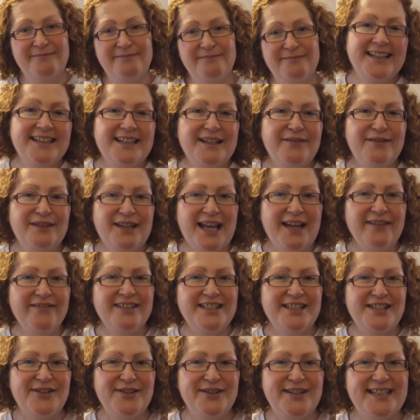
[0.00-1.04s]
And if you have
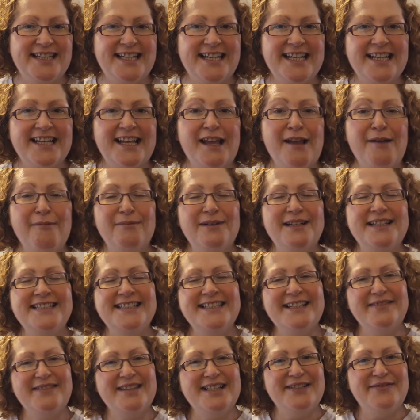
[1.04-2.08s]
enjoyed it, please
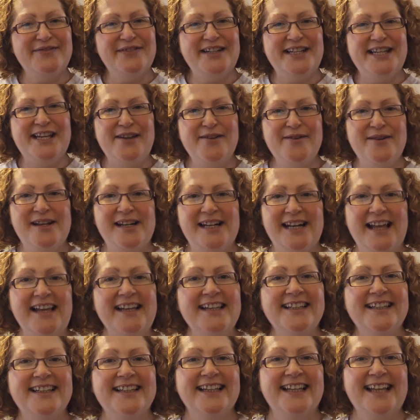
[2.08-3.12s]
give this video a
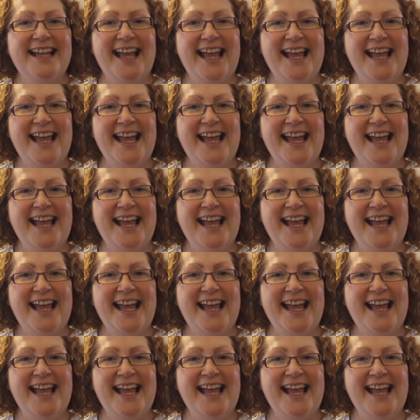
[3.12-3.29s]
like